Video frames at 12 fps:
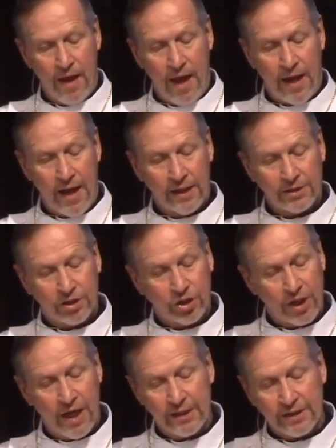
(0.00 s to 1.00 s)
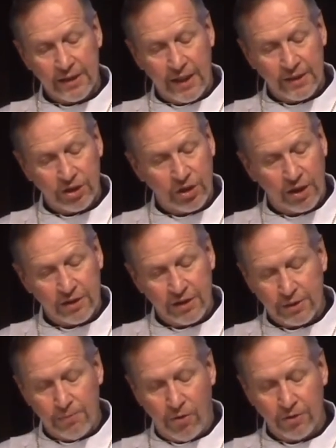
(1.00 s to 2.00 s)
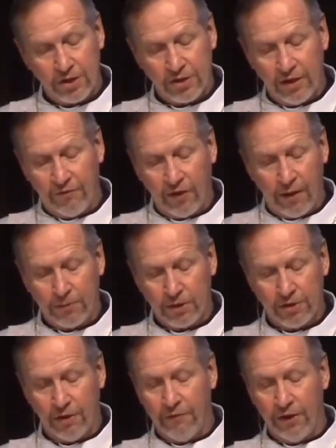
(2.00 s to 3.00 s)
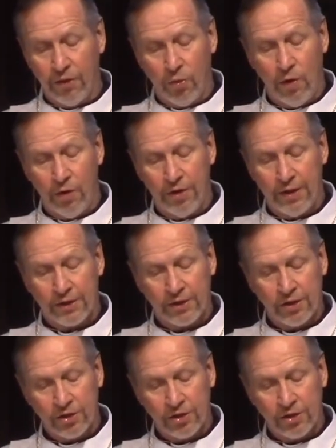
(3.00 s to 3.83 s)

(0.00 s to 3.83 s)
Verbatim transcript: And as John says, just as Moses lifted up the servant in the wilderness,